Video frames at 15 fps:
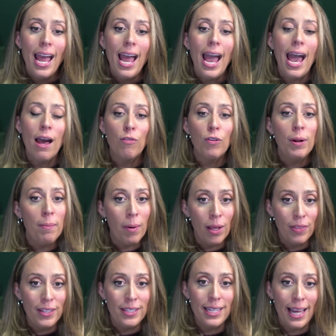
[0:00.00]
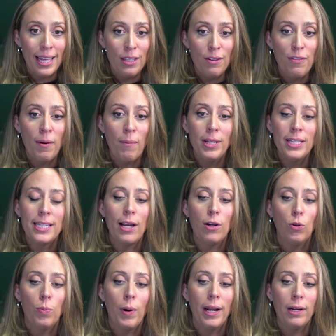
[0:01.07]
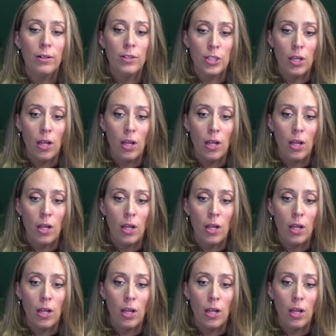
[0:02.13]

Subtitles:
Every month inside the Family Cyclebreakers